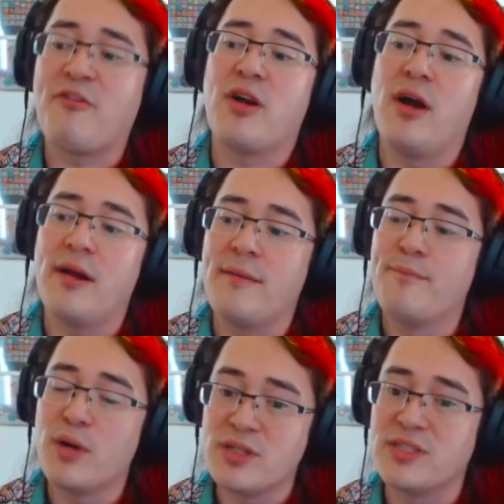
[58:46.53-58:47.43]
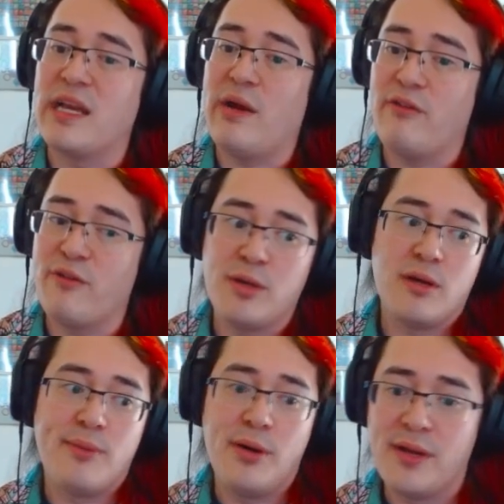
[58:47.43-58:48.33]
card, a mercenary from your
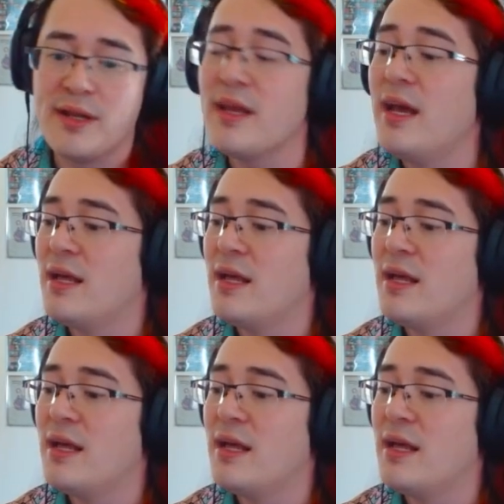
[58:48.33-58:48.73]
opponent,